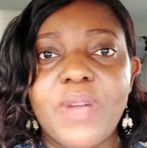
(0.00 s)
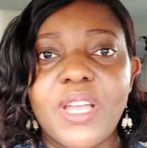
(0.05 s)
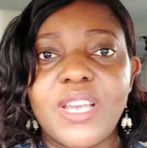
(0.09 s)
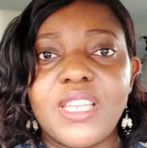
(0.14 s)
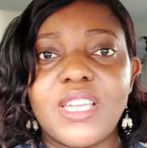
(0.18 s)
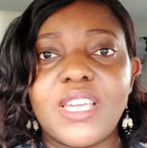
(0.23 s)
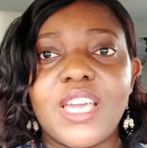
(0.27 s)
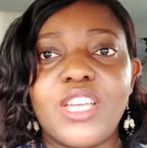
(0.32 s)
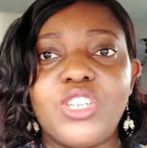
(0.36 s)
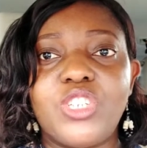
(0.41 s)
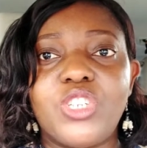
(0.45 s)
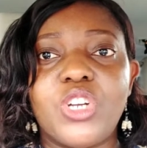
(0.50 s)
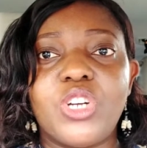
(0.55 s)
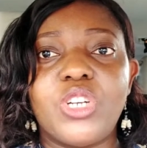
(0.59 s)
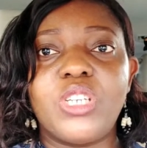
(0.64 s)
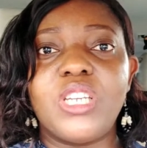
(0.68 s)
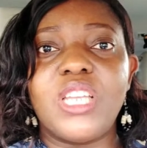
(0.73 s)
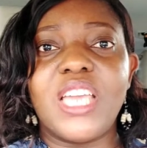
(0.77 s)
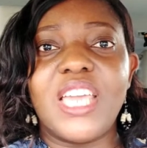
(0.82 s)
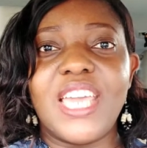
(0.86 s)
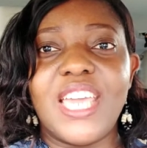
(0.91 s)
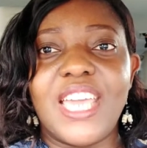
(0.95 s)

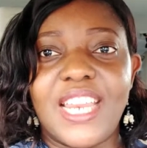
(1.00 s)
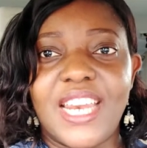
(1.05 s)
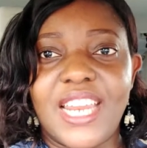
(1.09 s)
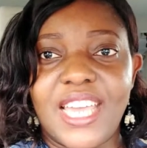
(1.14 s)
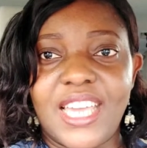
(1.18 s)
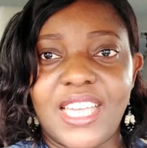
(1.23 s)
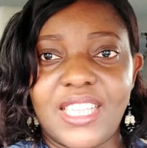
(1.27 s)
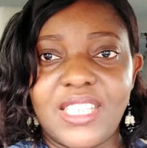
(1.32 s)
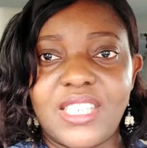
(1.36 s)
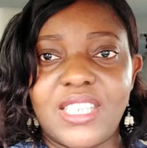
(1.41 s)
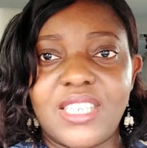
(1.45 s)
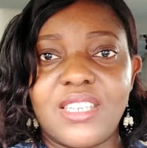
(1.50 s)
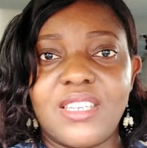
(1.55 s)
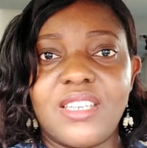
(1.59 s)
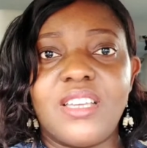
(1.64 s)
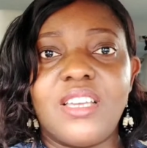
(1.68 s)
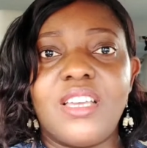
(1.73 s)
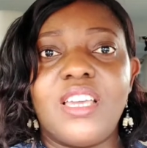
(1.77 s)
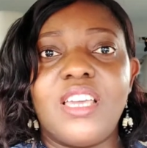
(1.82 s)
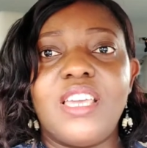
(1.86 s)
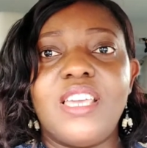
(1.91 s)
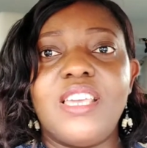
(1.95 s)
medication in it
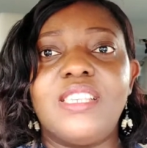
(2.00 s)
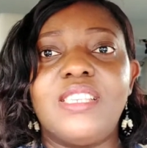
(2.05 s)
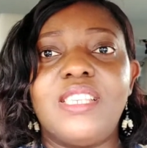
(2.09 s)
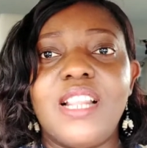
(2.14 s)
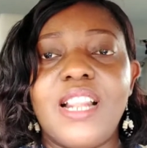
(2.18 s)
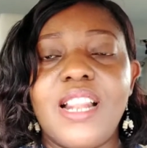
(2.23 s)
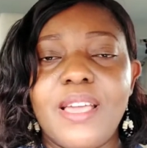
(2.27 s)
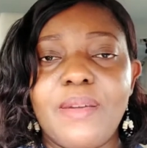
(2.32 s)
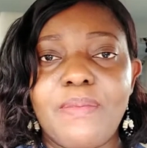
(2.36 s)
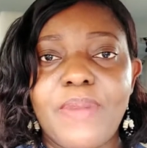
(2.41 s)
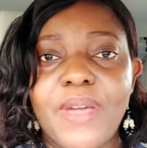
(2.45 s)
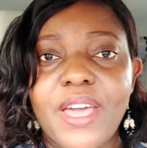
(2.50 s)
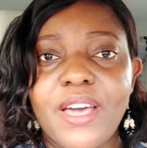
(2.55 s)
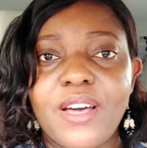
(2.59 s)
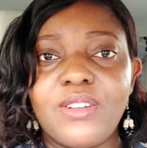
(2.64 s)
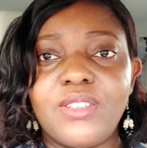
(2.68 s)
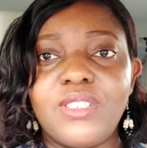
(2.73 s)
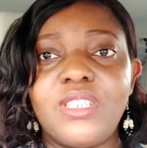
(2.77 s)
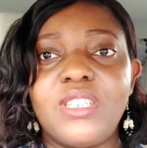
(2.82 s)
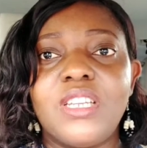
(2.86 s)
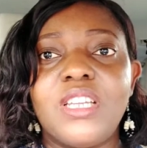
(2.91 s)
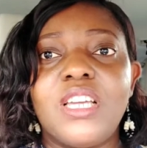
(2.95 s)
is
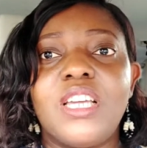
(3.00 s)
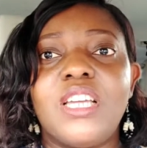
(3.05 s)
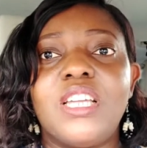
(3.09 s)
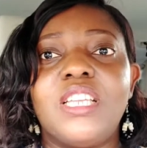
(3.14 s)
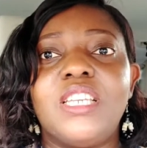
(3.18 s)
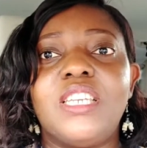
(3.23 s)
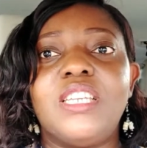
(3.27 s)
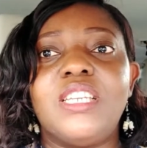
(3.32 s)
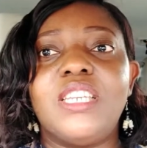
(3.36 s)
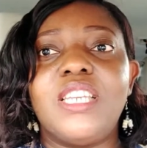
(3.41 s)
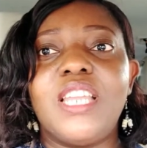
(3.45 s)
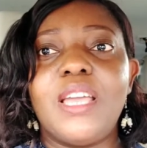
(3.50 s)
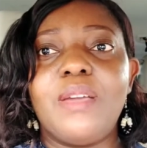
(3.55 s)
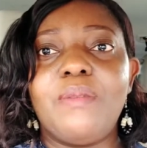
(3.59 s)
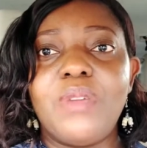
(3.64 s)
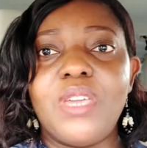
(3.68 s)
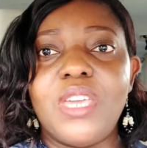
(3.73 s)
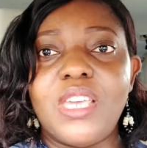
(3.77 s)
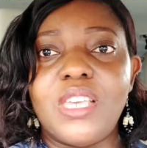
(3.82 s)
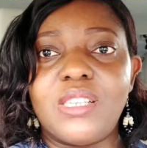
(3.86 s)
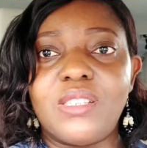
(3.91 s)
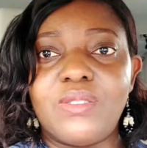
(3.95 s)
labeled, the
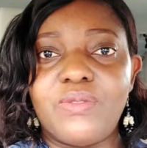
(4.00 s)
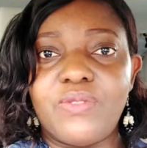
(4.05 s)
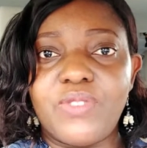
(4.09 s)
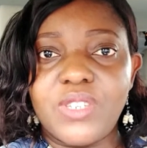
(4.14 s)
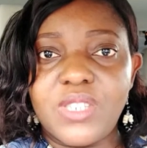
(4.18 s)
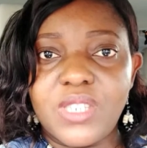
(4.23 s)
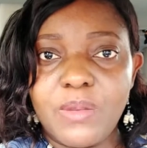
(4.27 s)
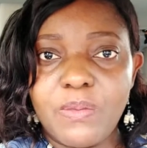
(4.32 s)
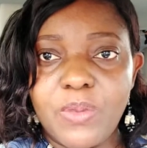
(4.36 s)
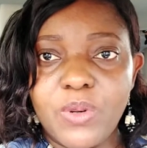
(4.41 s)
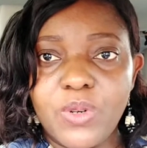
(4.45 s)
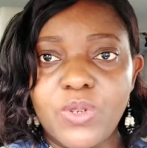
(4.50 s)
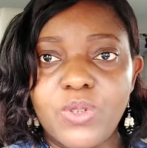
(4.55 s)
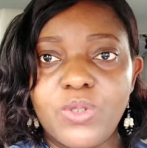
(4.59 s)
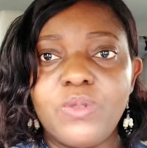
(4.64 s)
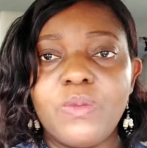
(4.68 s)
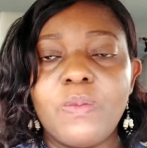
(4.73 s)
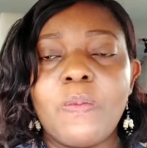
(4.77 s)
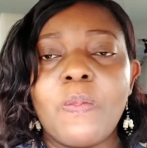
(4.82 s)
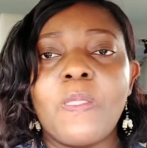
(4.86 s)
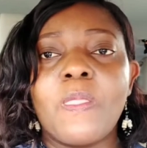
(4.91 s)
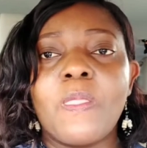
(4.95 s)
name is visible,